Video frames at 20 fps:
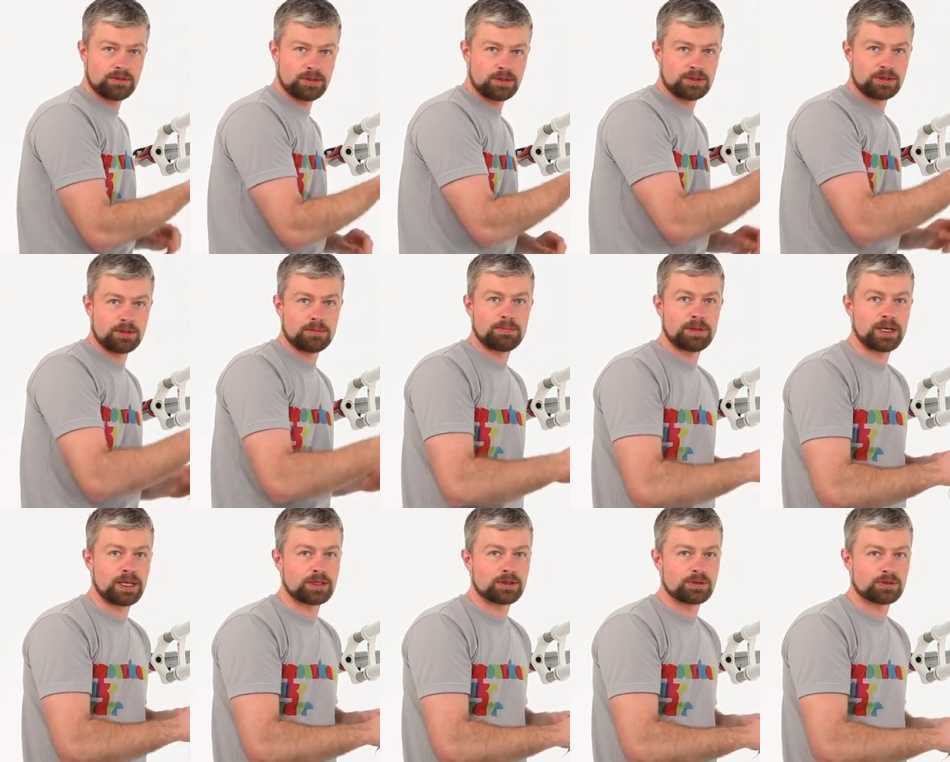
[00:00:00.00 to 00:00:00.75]
using a
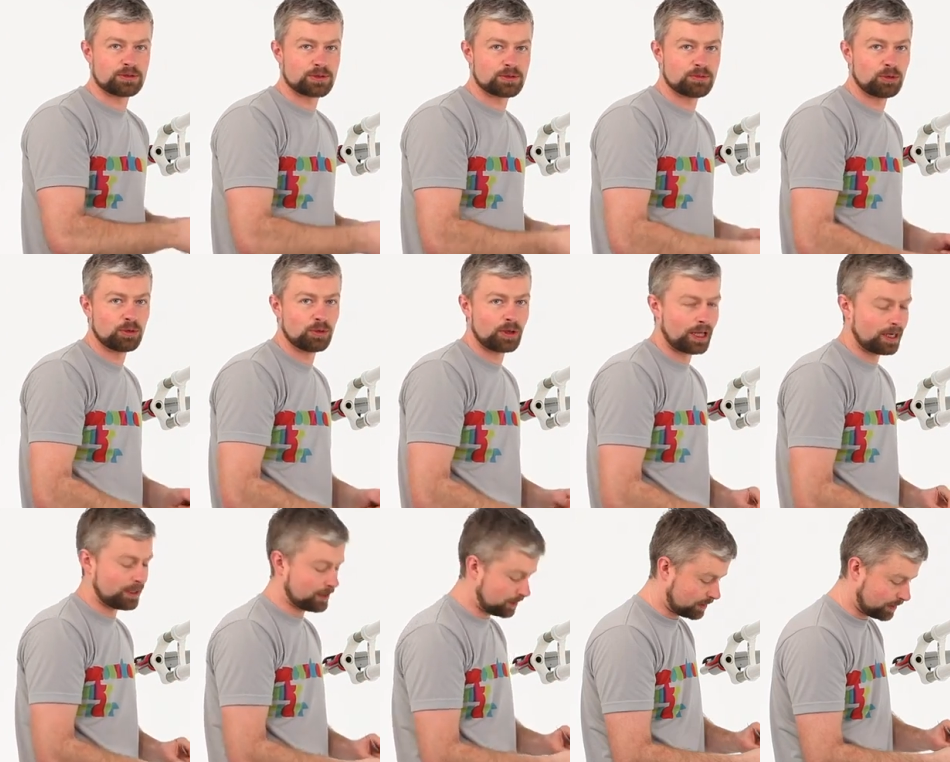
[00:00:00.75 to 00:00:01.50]
pick or a small
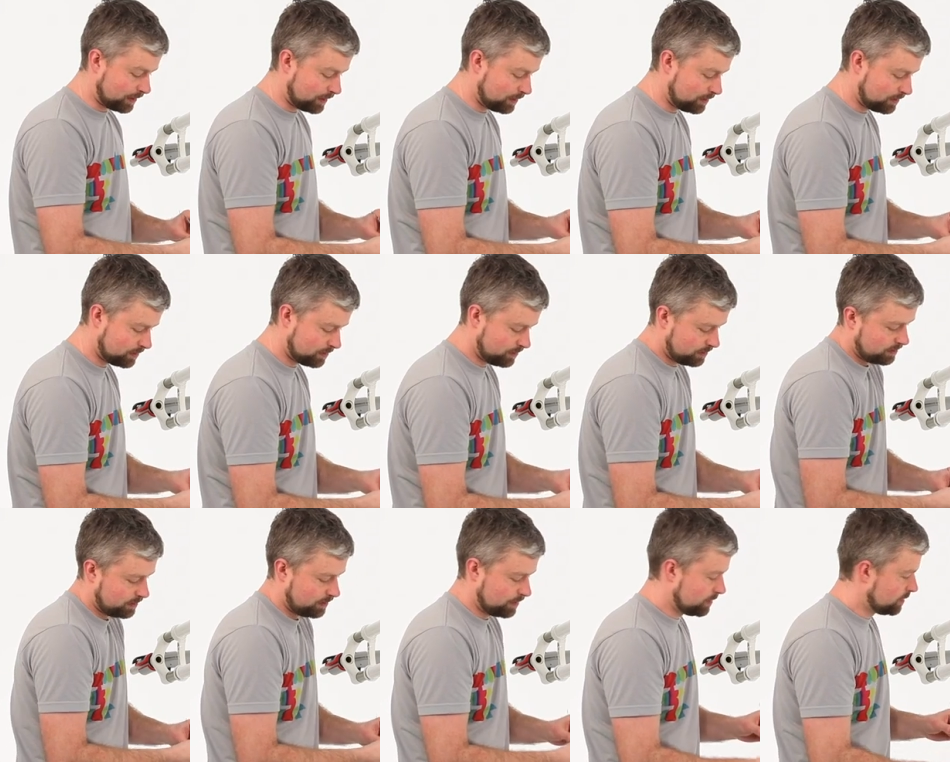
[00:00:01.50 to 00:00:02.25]
Allen key
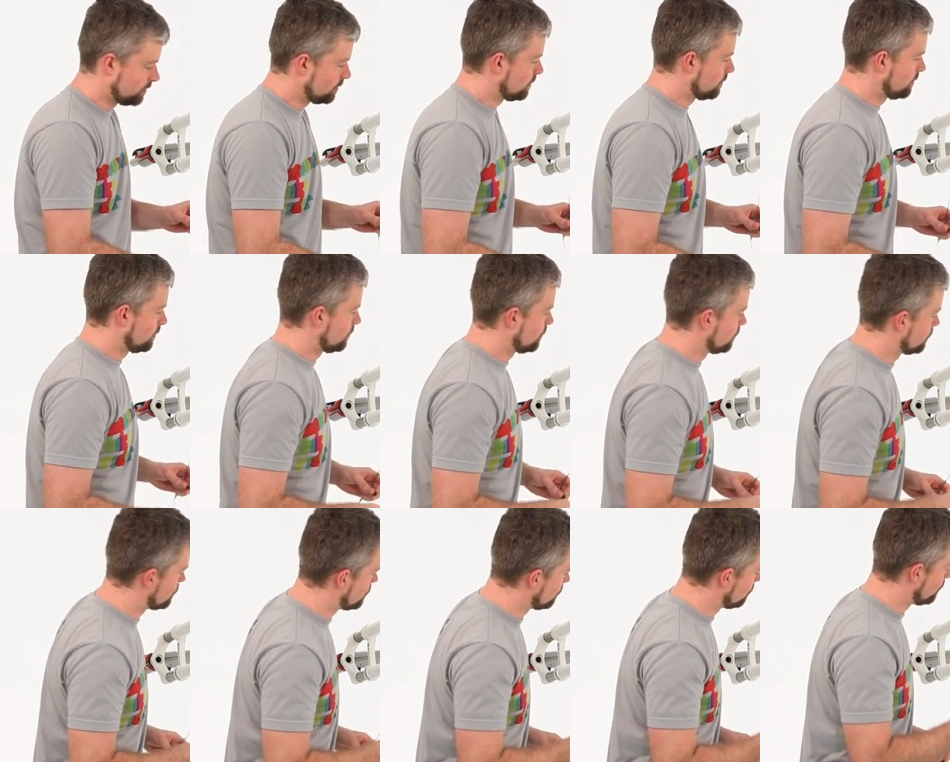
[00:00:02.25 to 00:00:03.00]

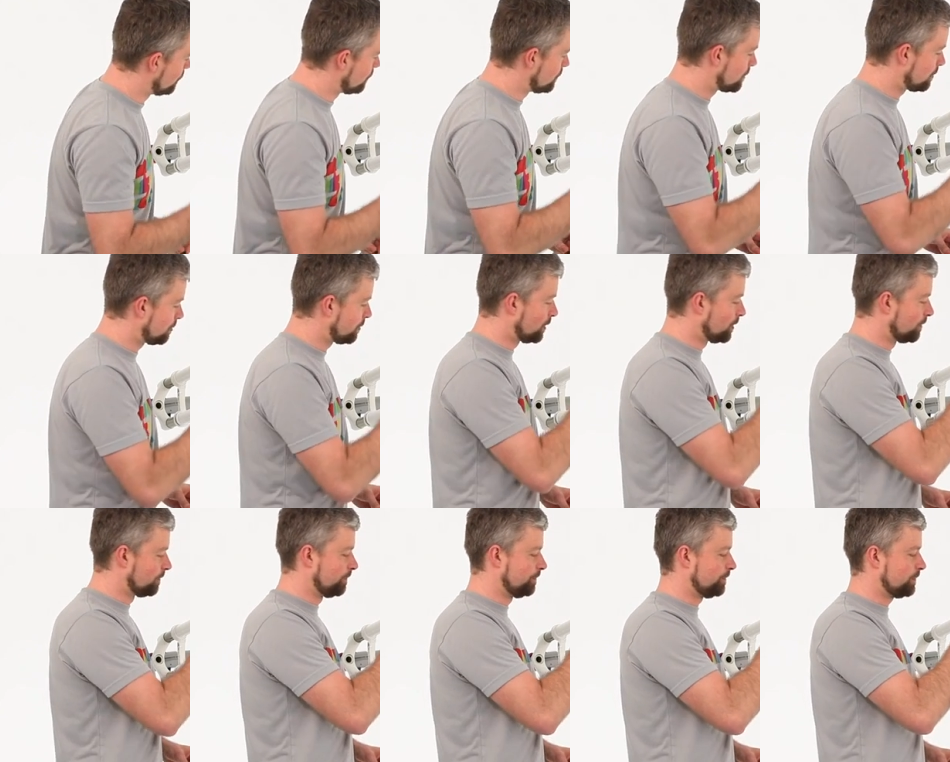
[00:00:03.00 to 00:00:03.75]
or something similar.
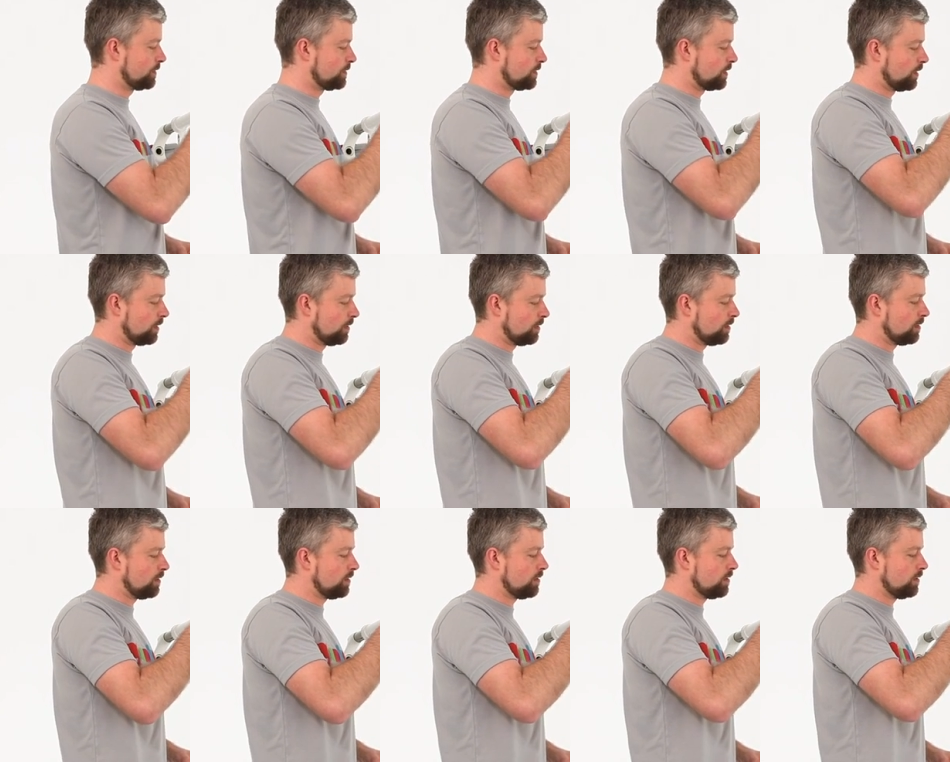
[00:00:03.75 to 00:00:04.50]
So
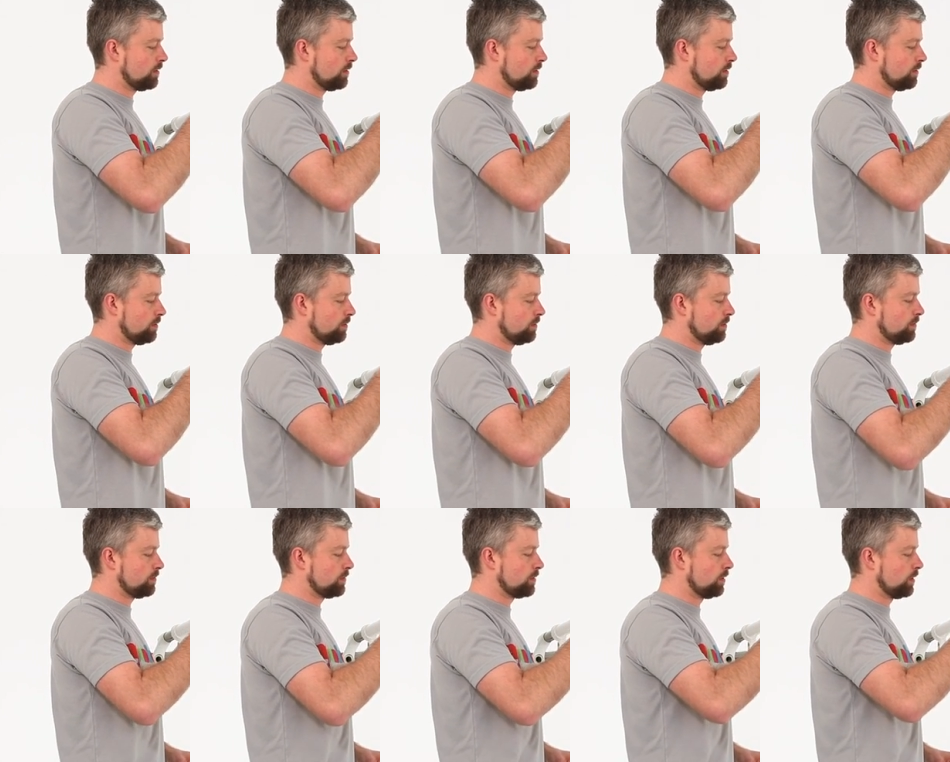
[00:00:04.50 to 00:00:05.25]

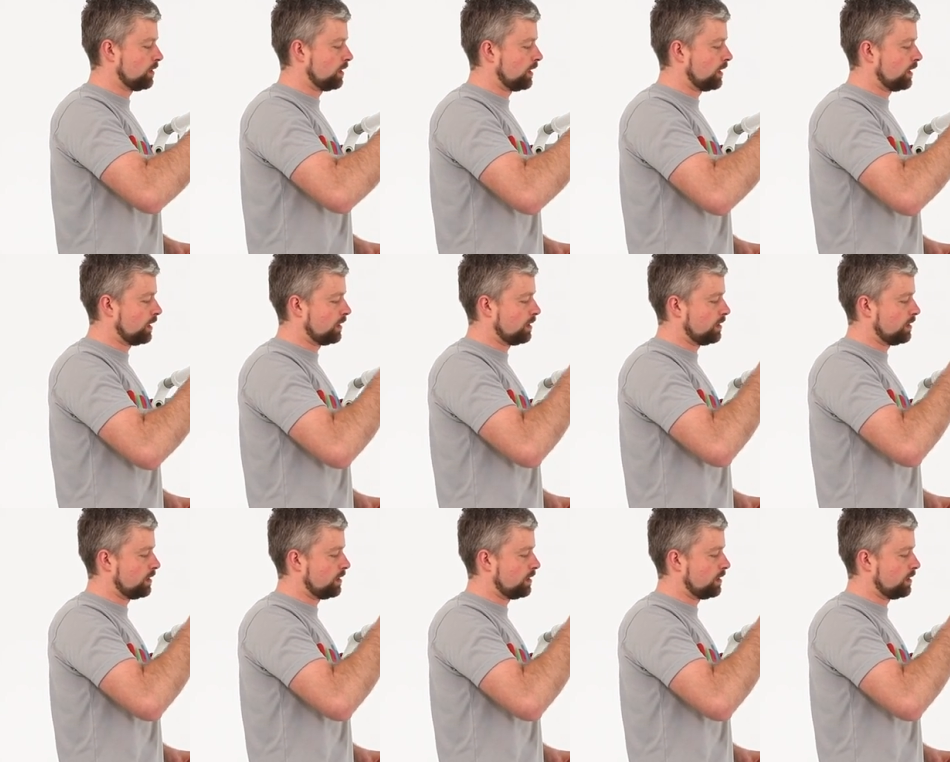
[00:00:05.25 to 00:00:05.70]
we've got a